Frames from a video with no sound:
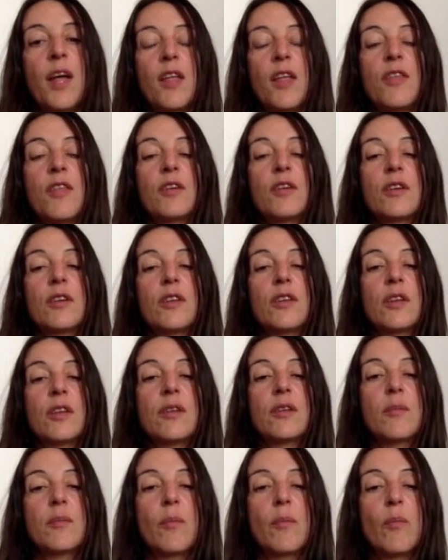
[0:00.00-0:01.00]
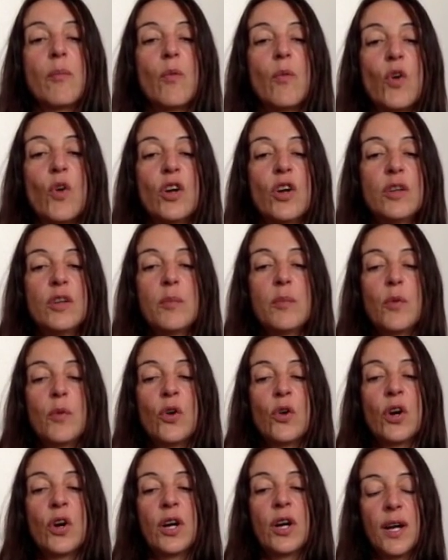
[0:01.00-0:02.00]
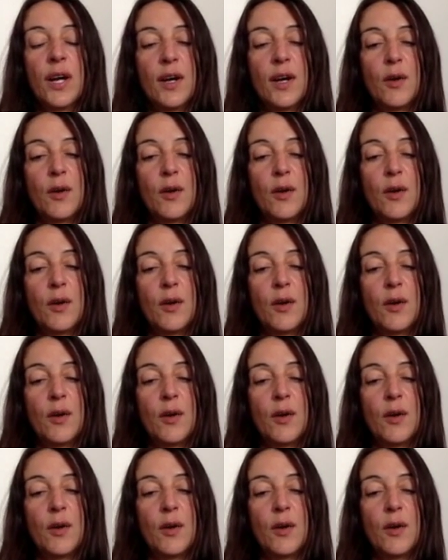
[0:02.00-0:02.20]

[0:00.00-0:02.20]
More and more